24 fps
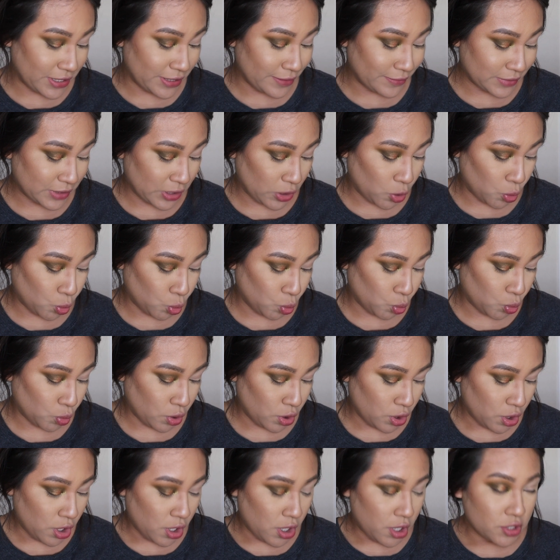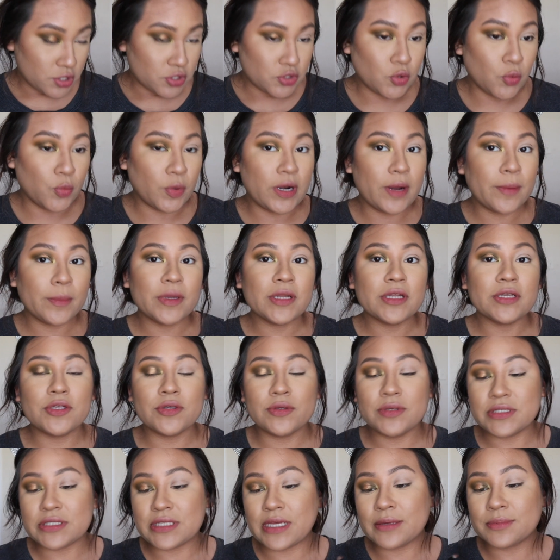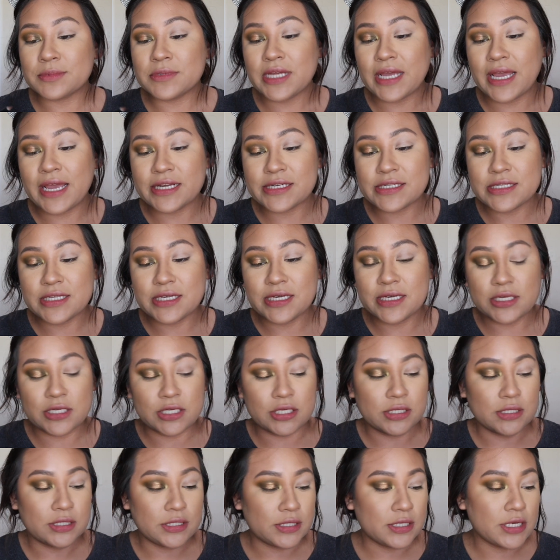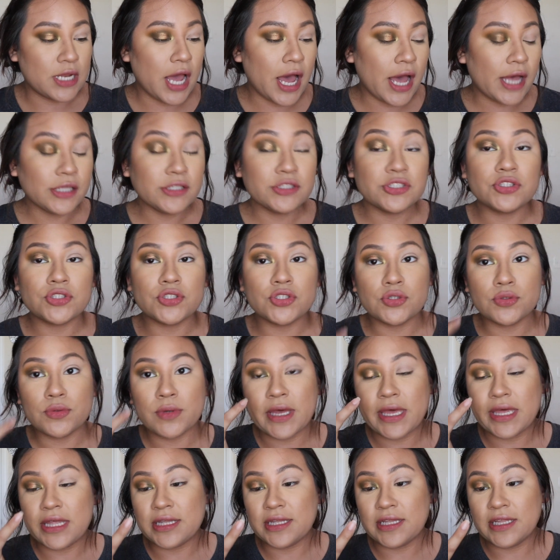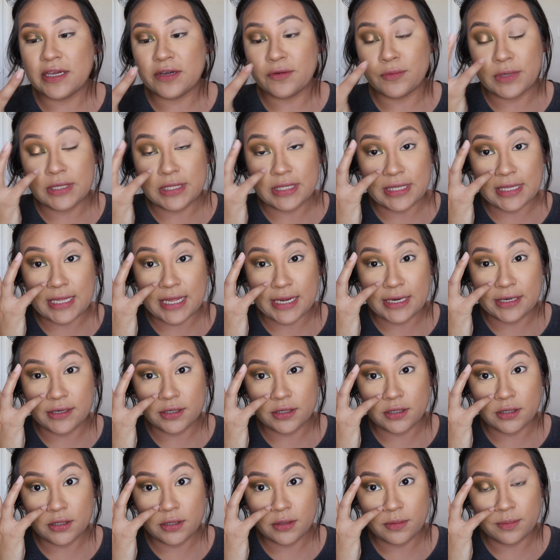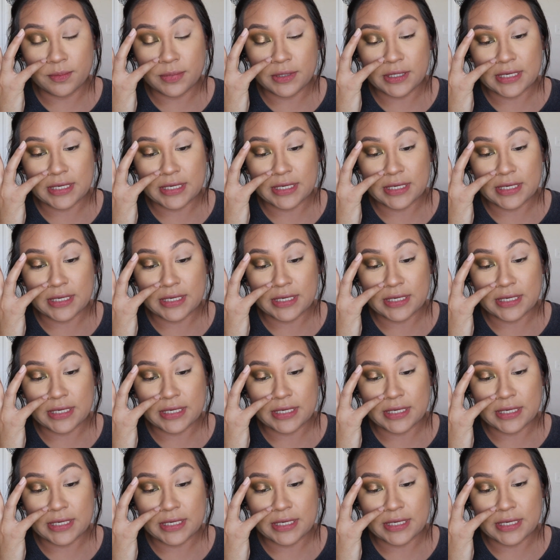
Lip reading: it and I was like, oh. So what I'm going to do is I'm actually going to not do a liquid liner,